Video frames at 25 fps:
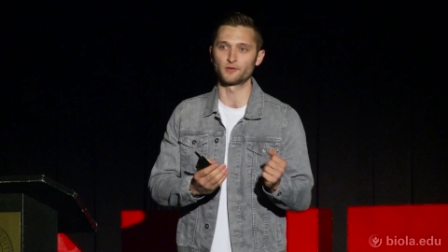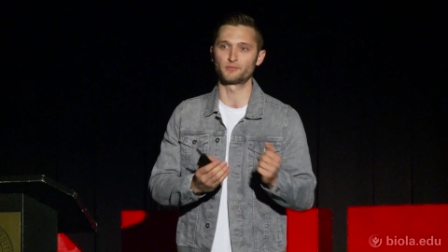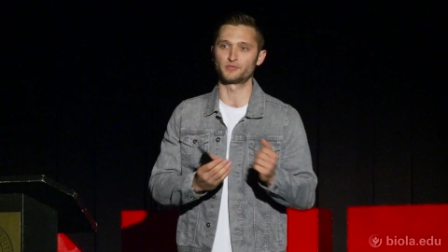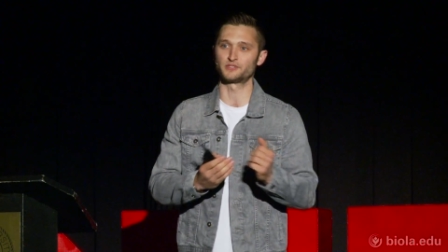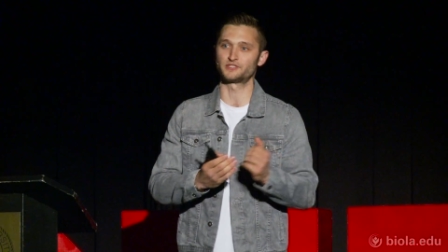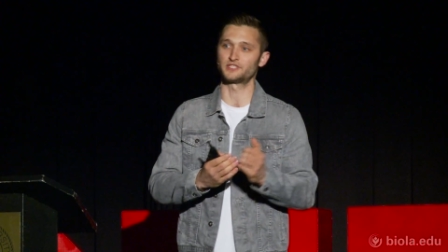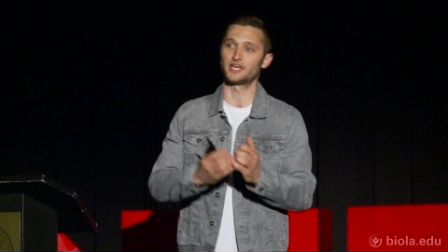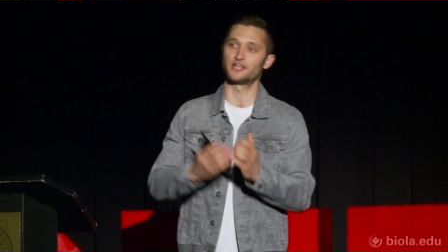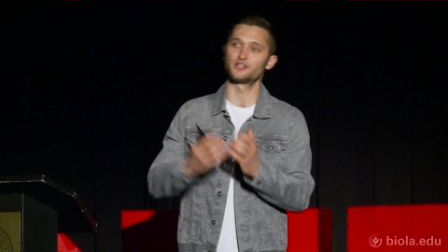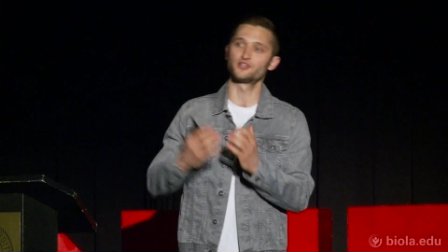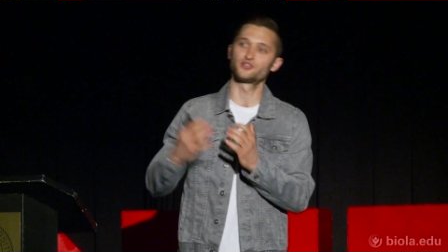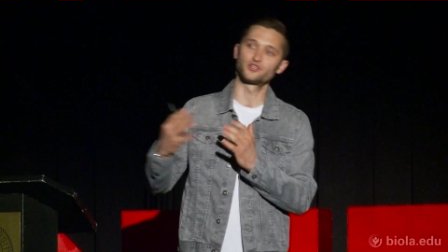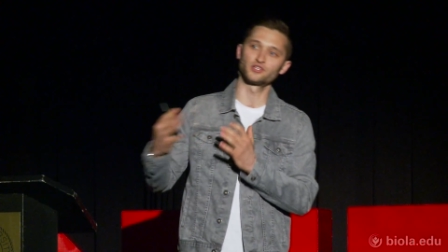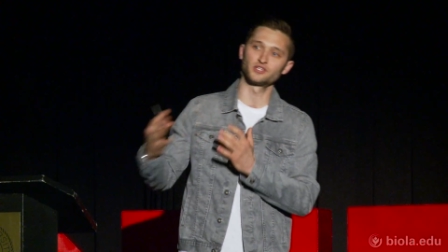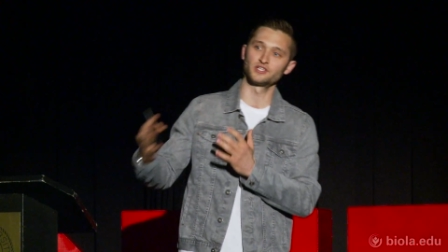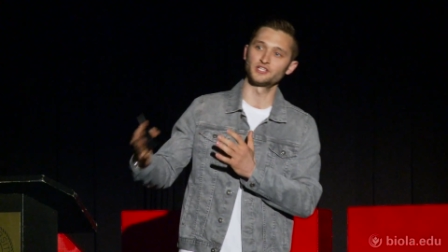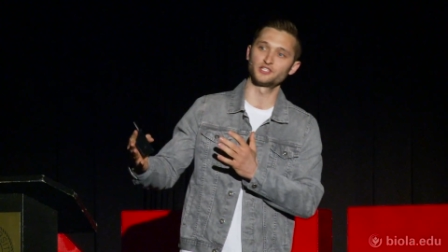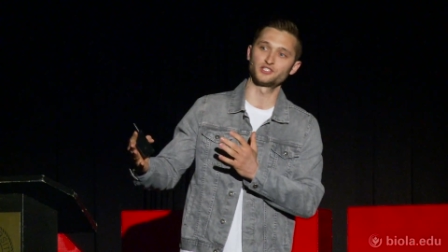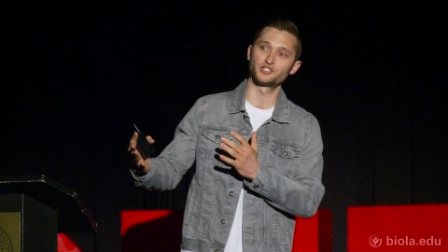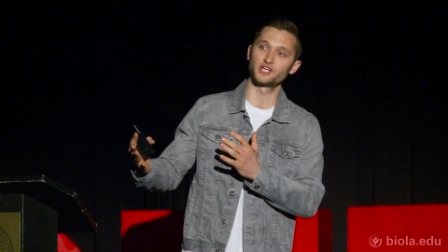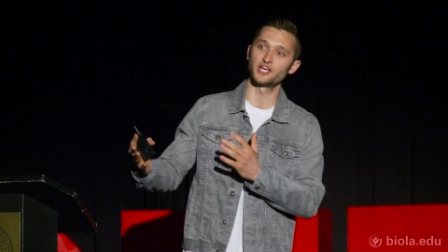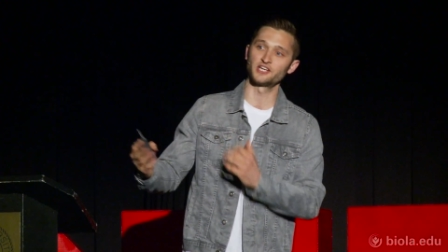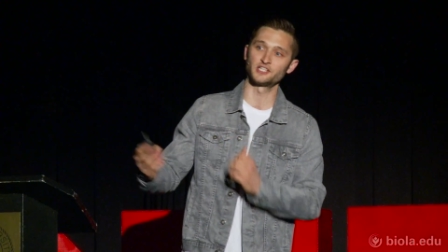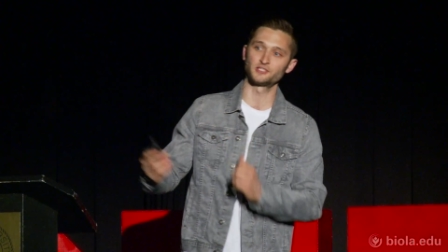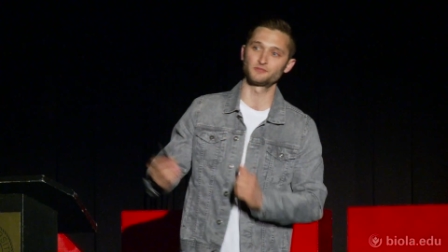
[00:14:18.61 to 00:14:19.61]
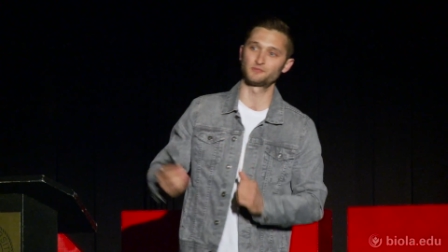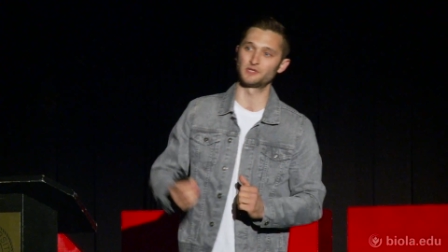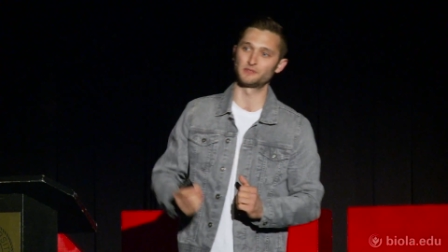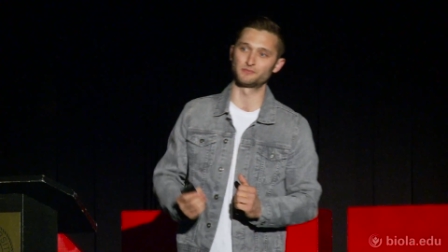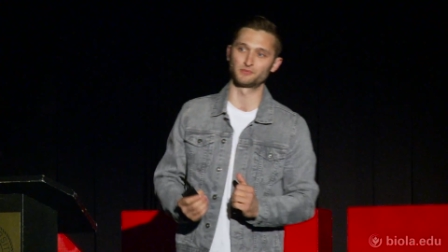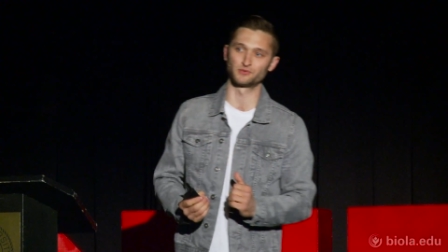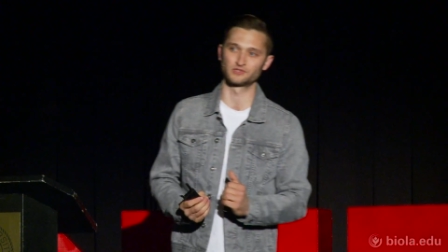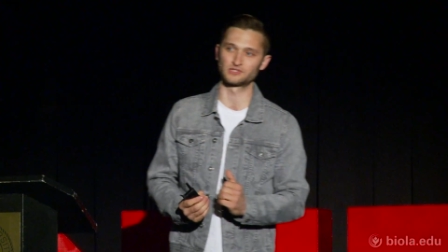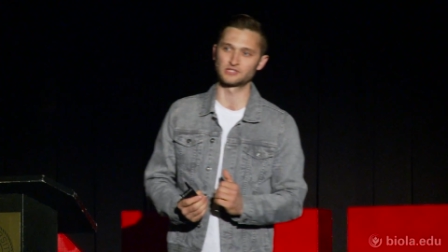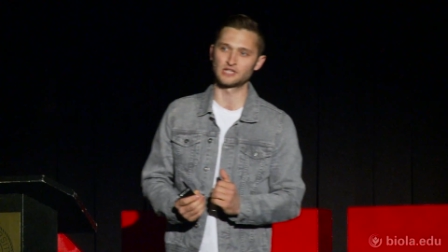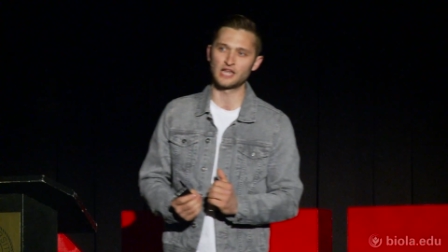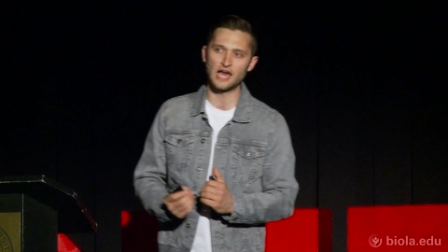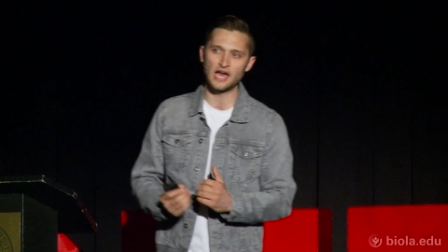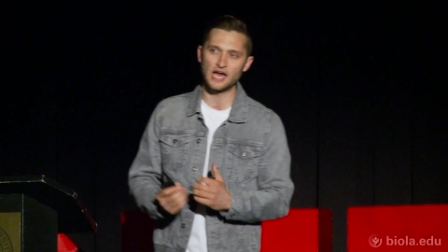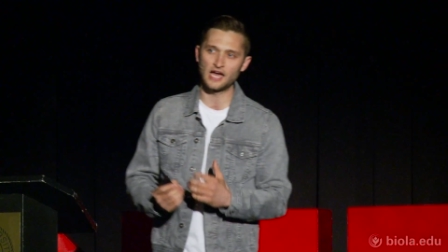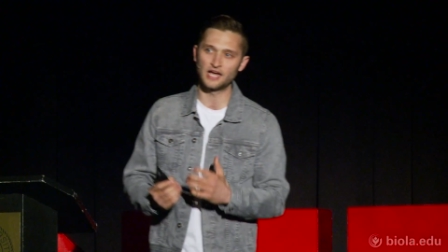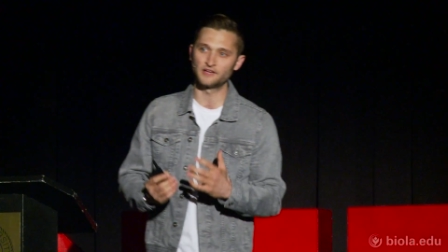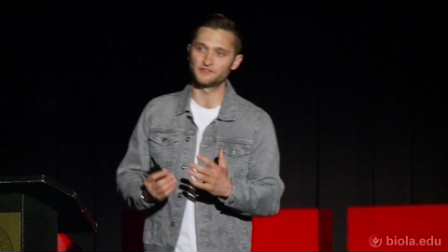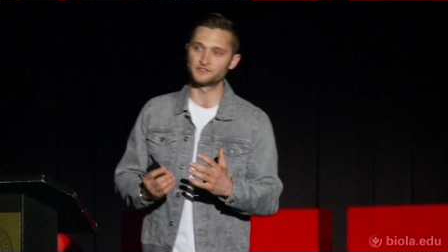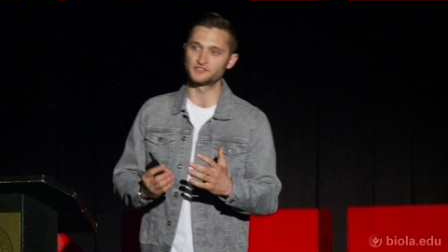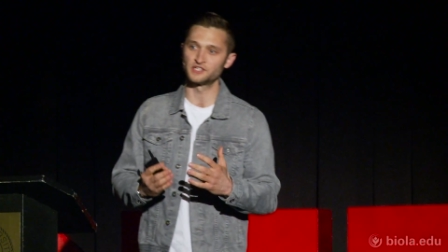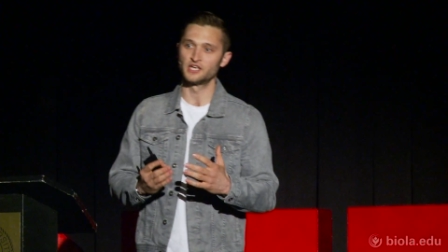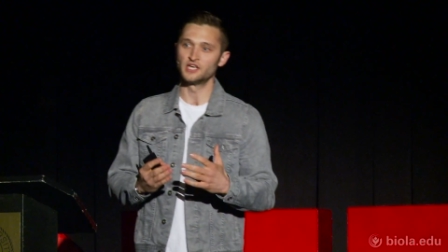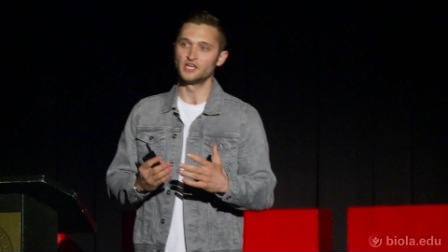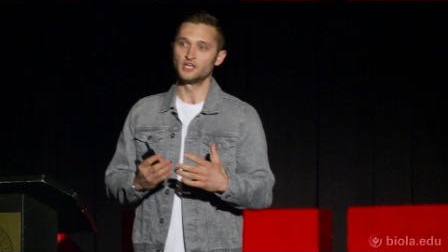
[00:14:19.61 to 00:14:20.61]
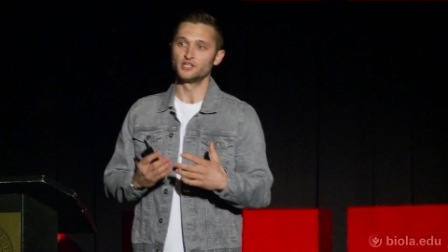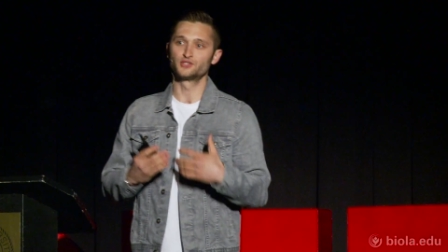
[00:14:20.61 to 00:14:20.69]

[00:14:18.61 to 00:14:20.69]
potentially changed people's lives,